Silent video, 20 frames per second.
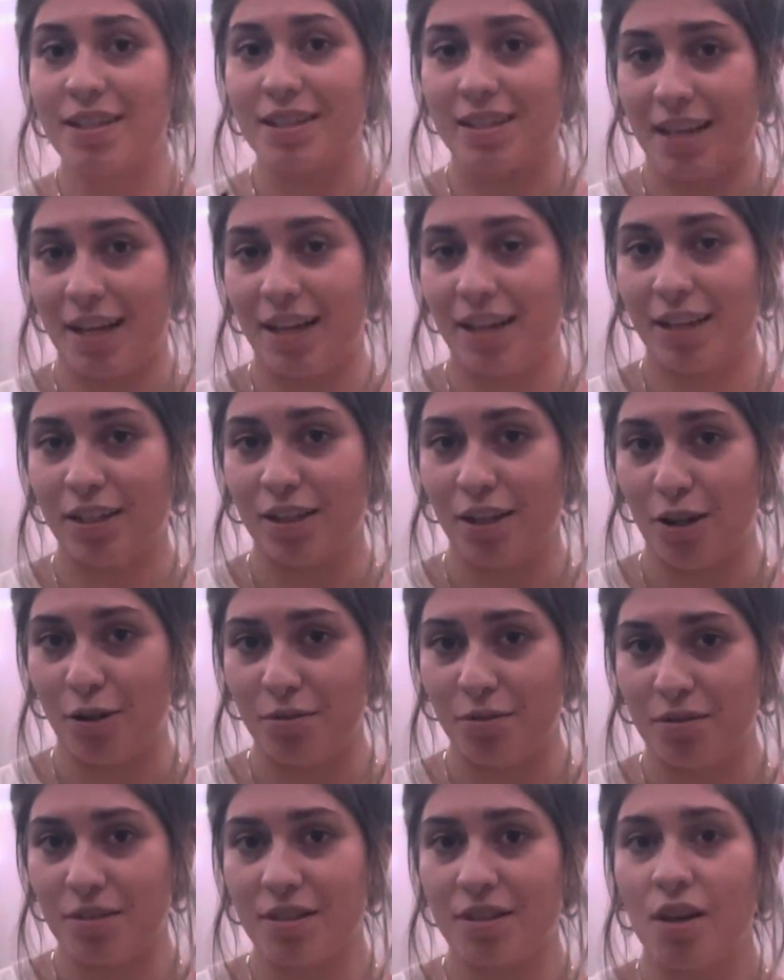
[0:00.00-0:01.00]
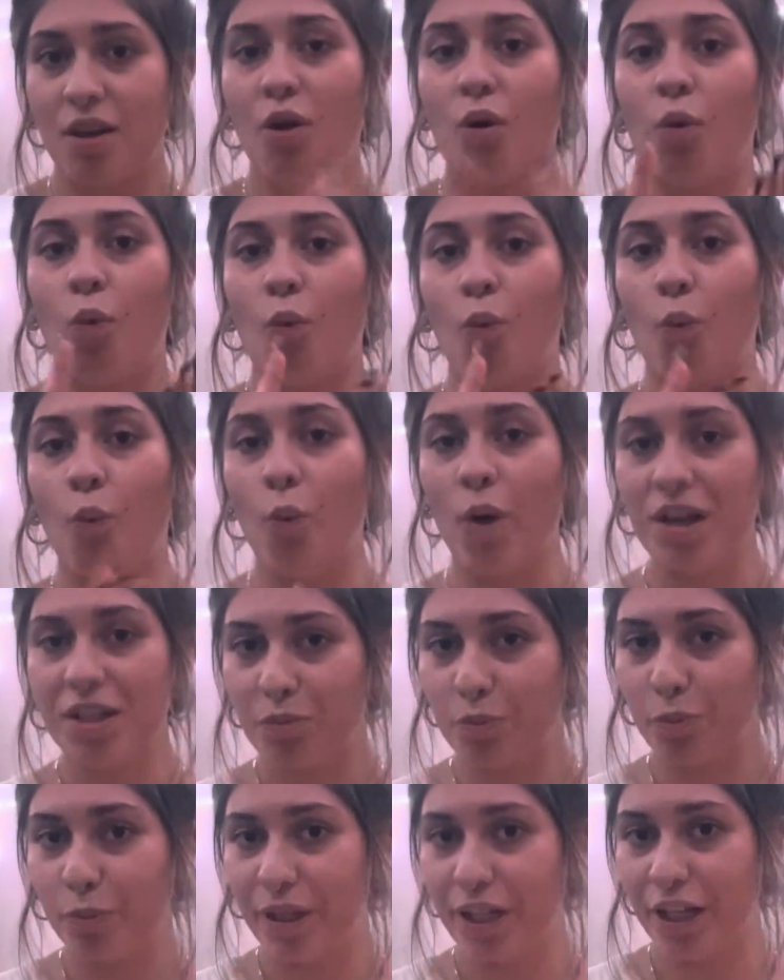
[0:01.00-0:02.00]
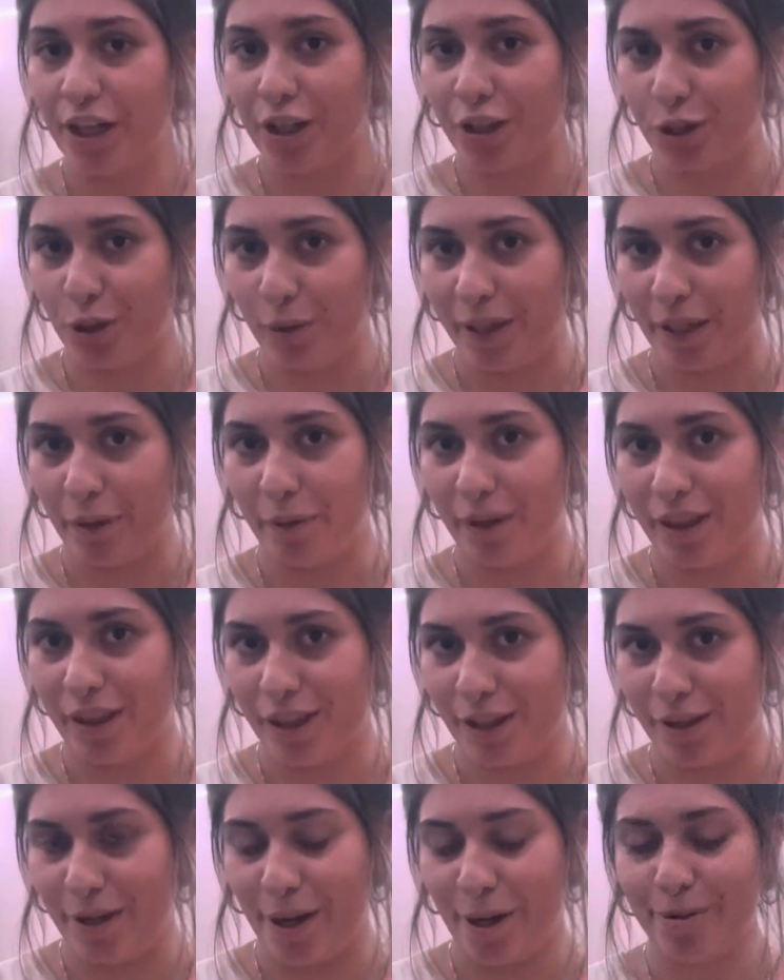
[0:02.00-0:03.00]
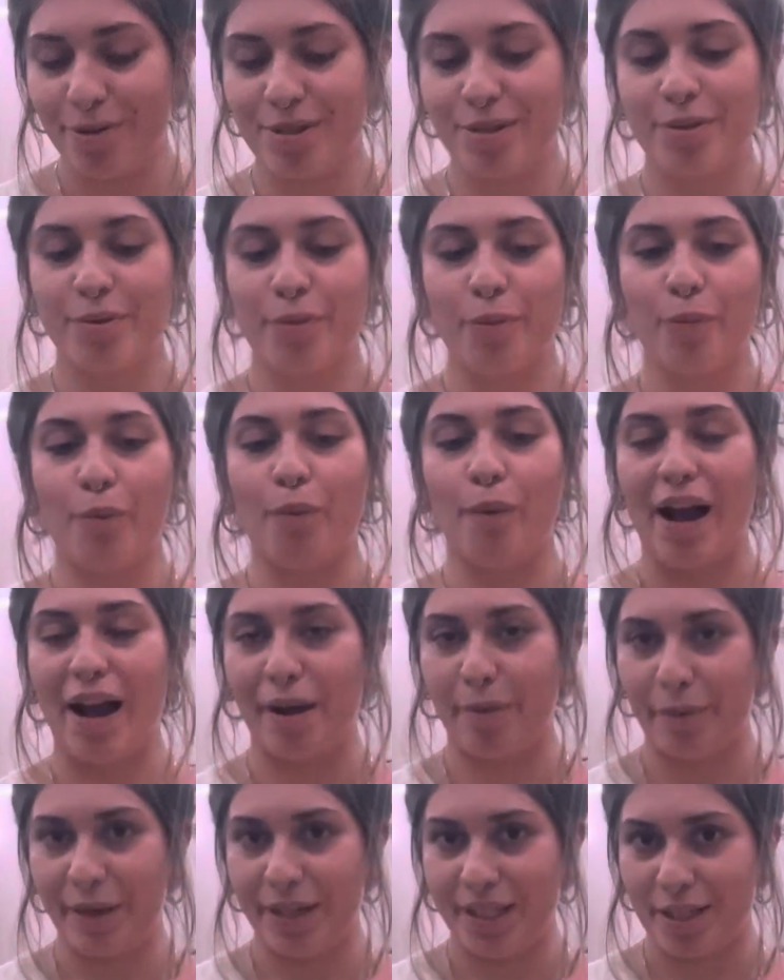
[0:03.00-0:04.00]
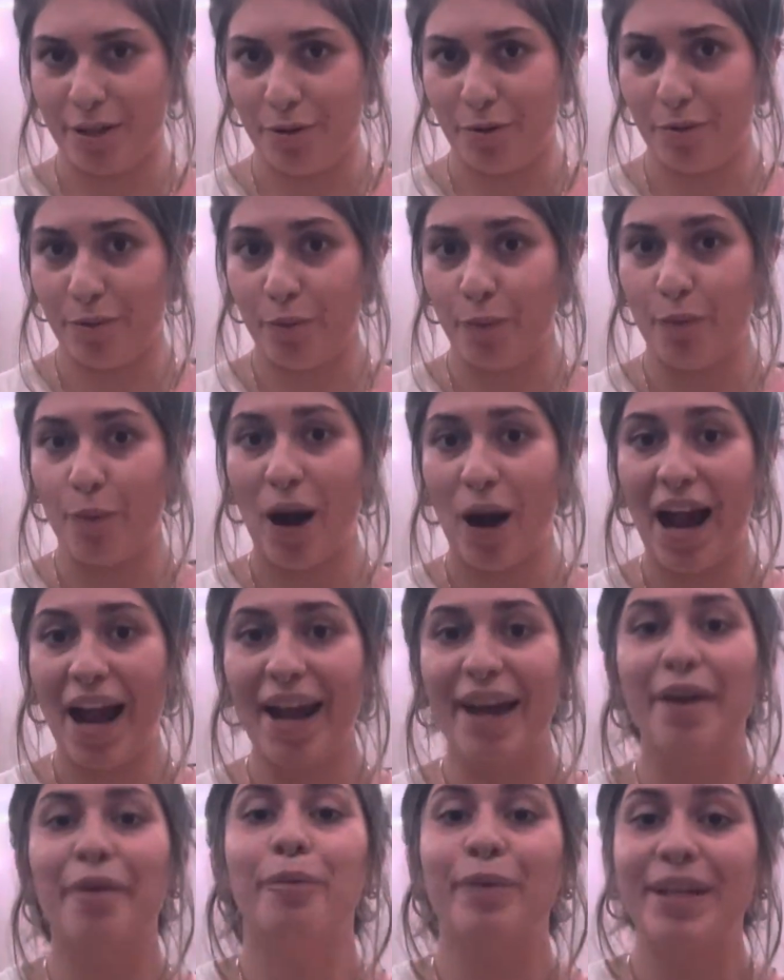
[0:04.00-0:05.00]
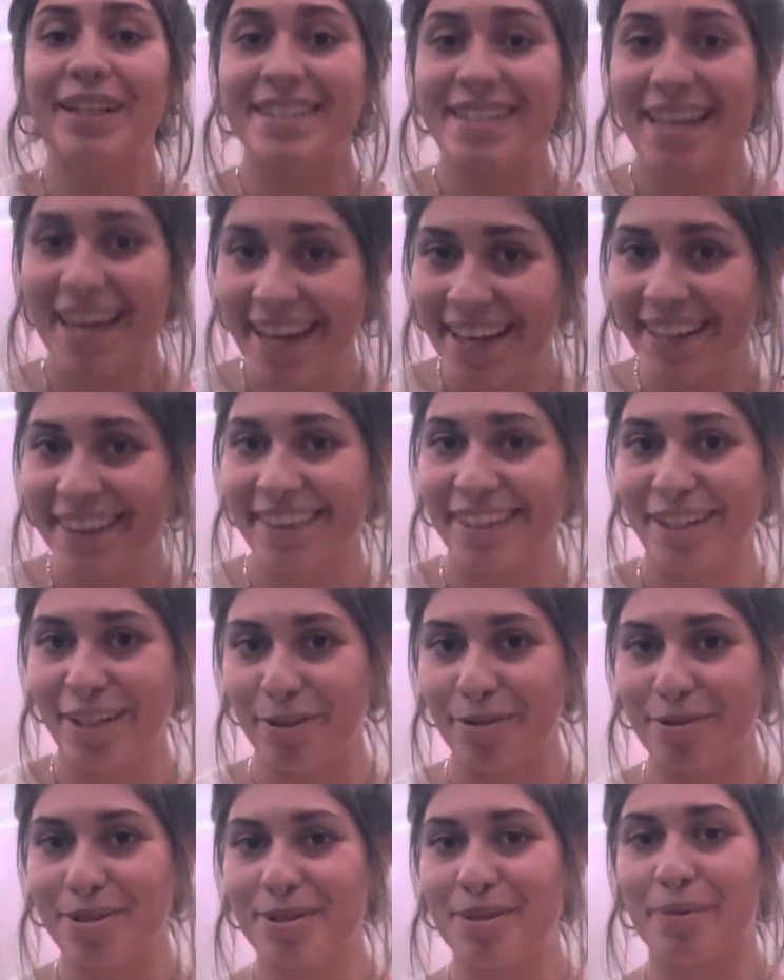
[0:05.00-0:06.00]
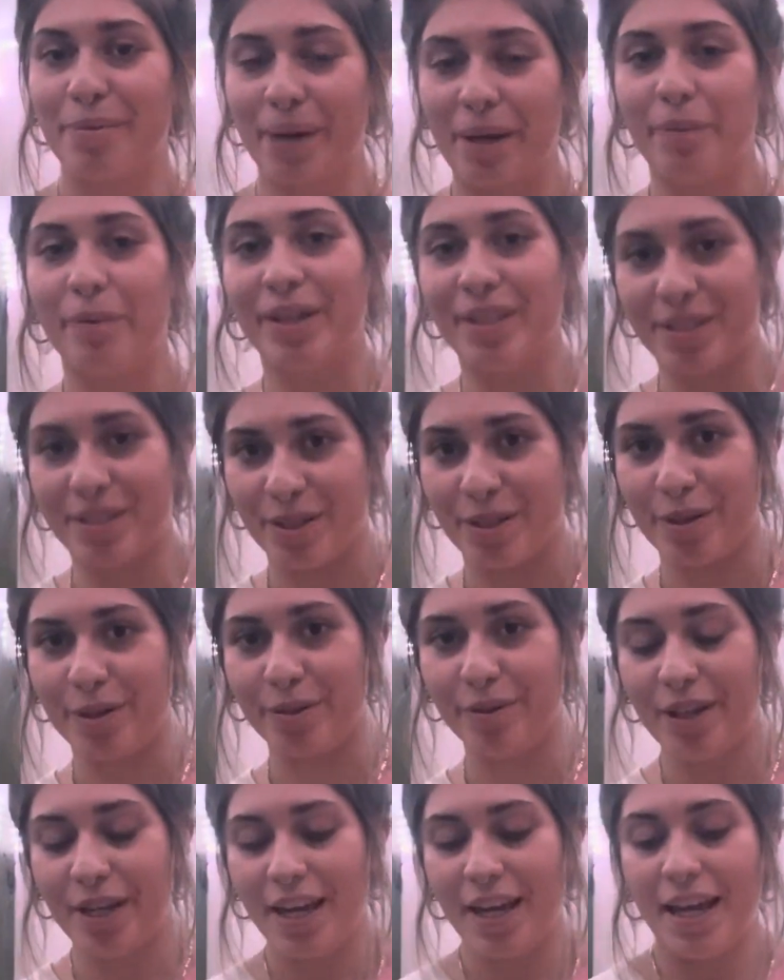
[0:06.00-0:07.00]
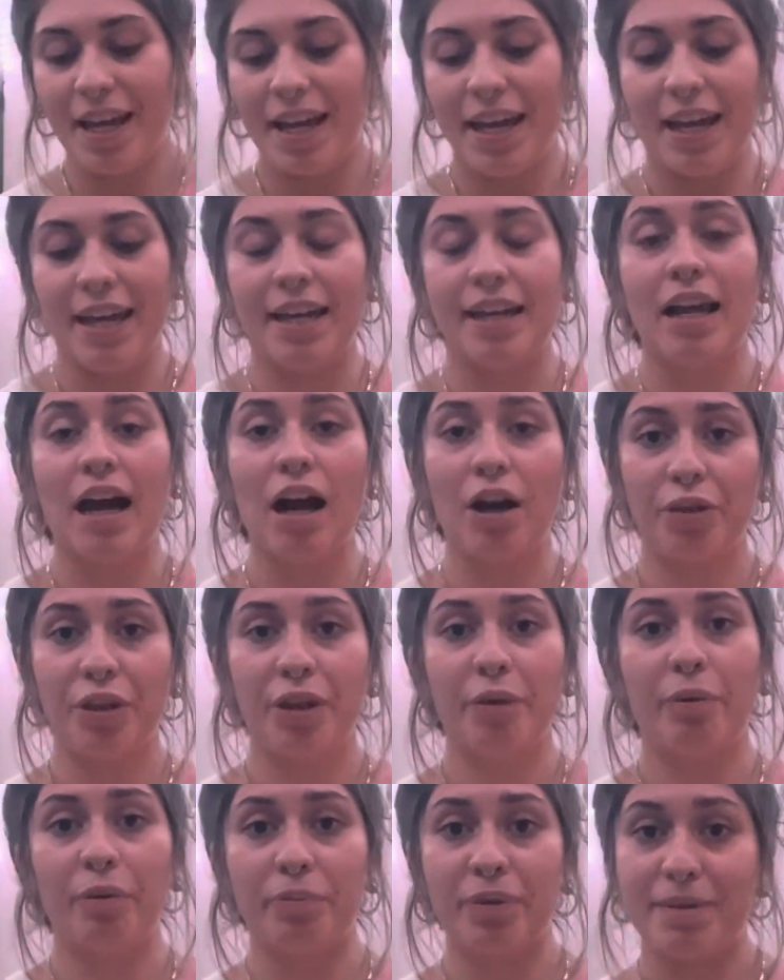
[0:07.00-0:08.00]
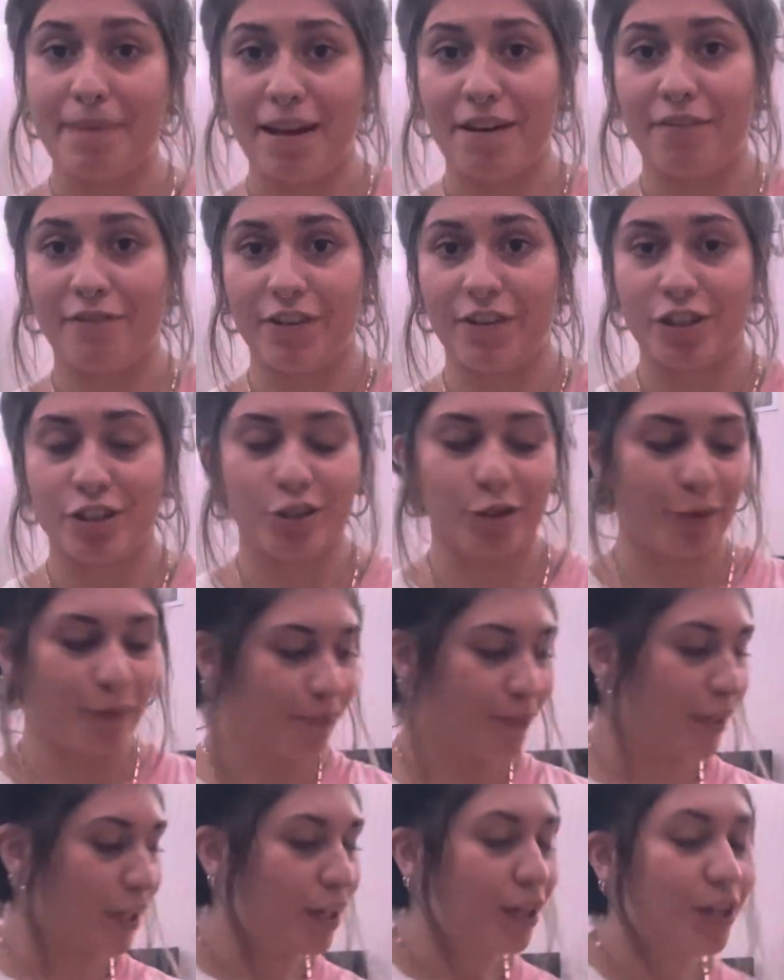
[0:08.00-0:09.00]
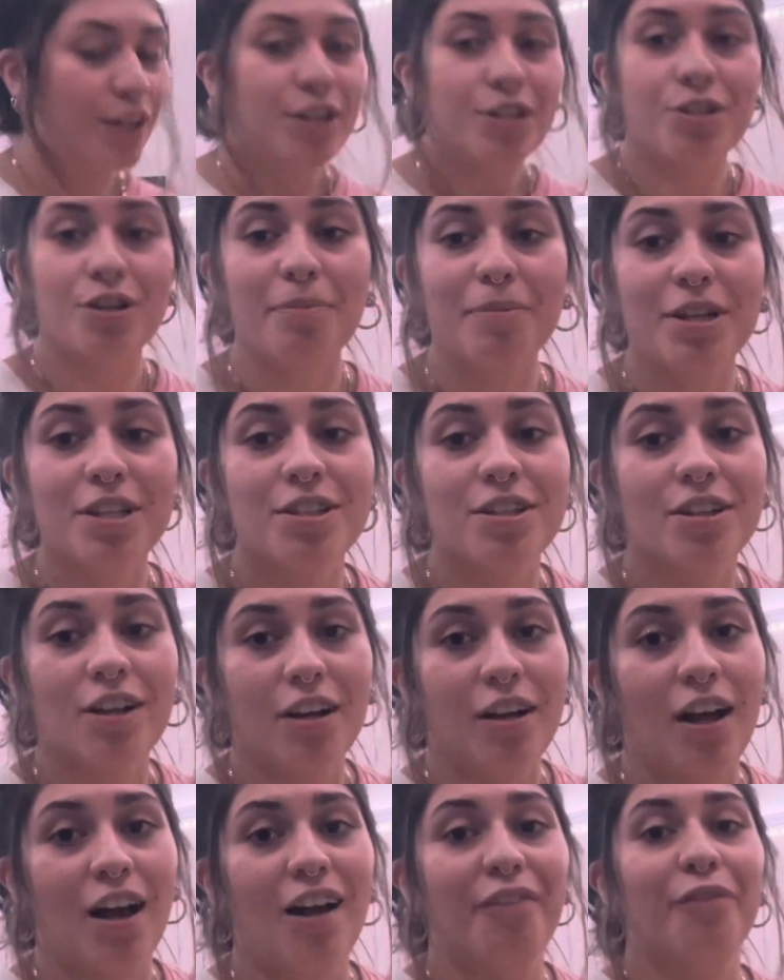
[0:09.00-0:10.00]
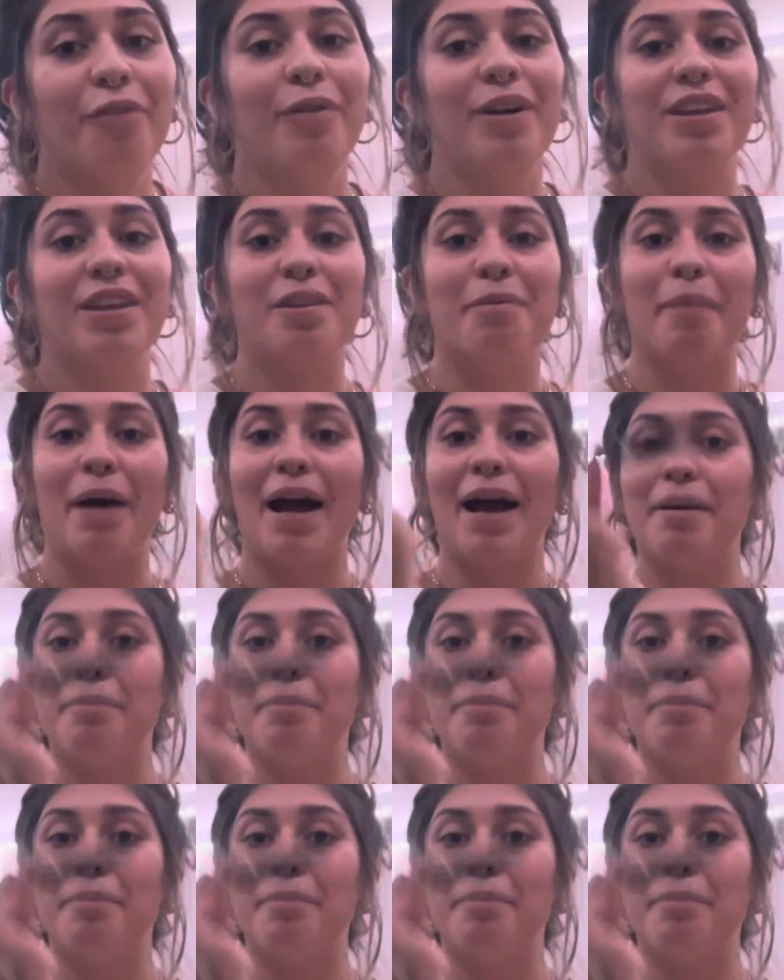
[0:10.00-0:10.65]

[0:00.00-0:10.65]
take notes, what we are doing with the notes, why we take the notes the way we do, and how they will be beneficial. So I'm going to start off with my